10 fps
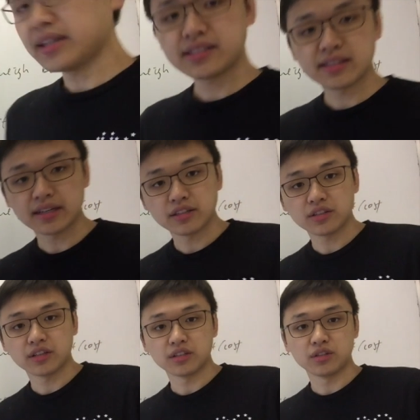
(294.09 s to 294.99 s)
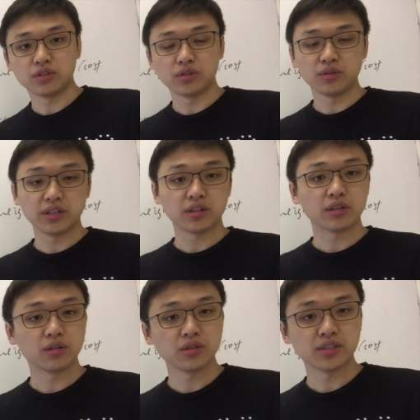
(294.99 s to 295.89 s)
Next thing you could do in your
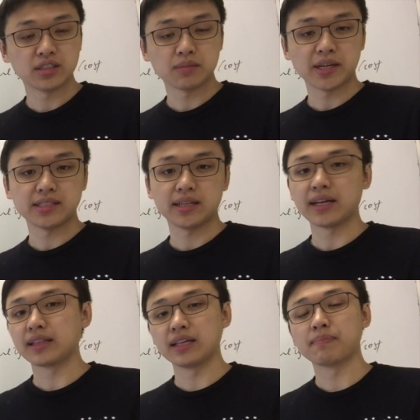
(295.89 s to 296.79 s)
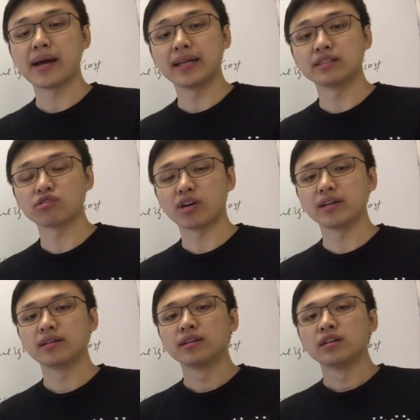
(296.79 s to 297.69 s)
conclusion is by saying it depends,
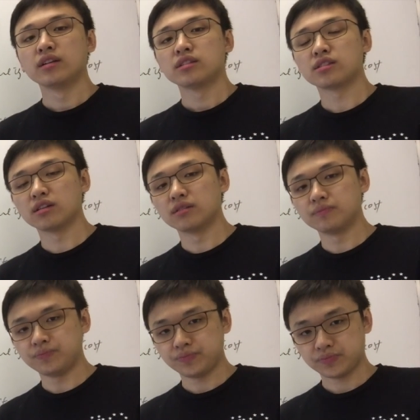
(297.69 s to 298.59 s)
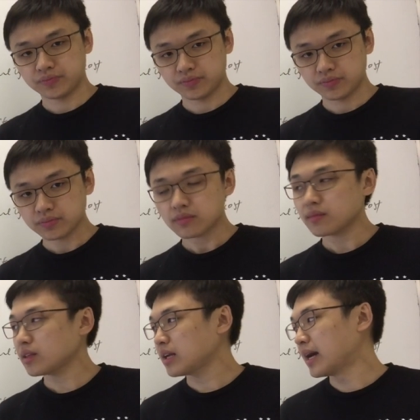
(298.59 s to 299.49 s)
right? So
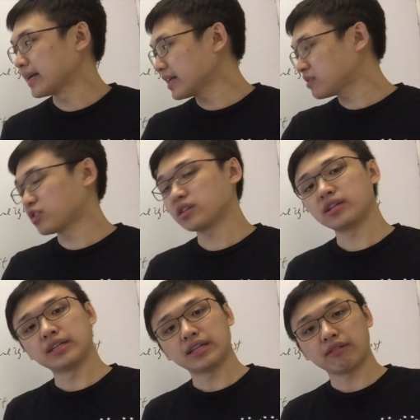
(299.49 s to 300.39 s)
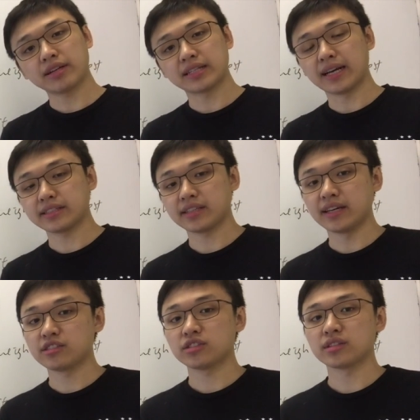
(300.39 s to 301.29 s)
I guess for the indirect tax
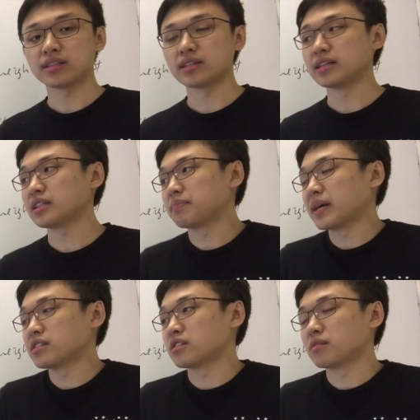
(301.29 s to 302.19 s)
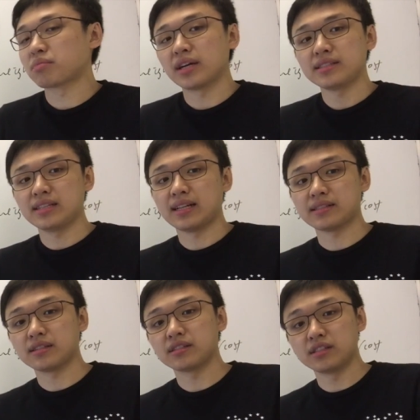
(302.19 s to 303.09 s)
case, you should say it depends on the price
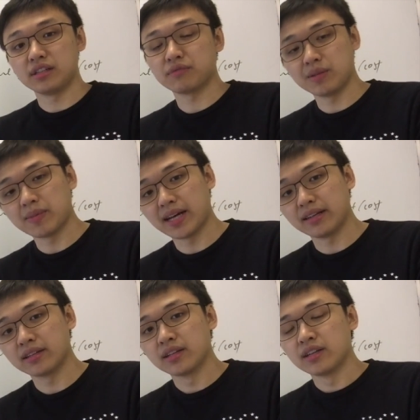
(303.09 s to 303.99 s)
elasticity of demand,